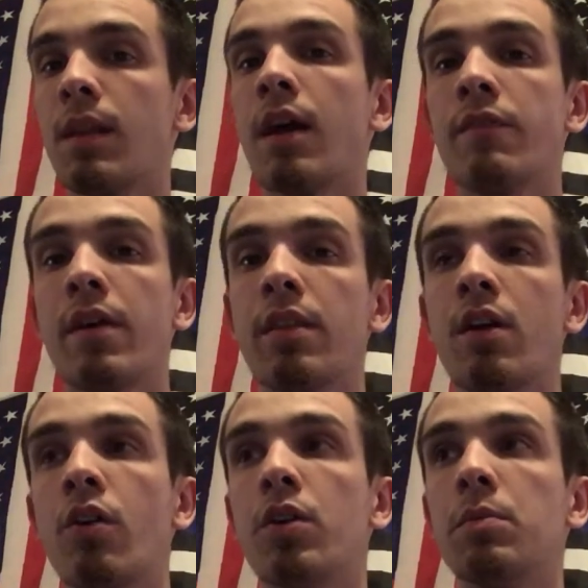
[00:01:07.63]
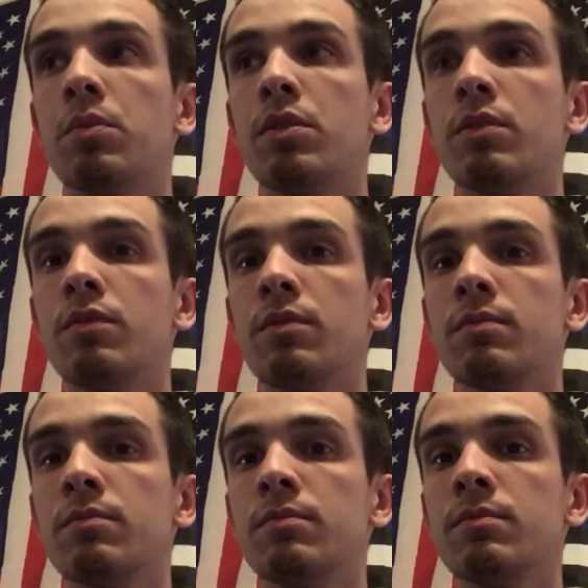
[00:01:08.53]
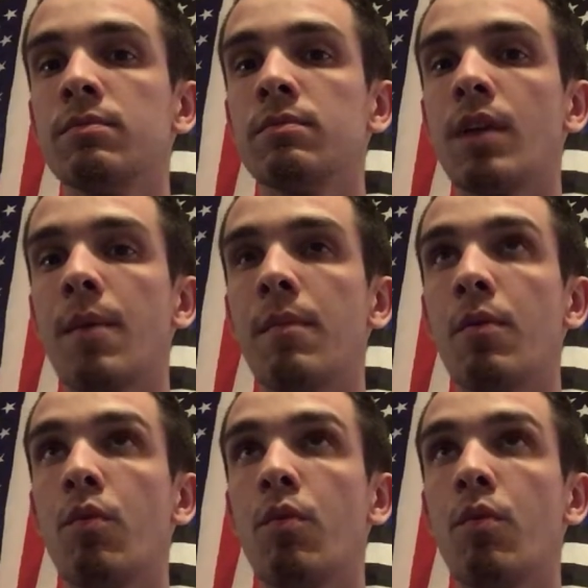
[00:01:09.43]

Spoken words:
I find that hard to believe. I mean,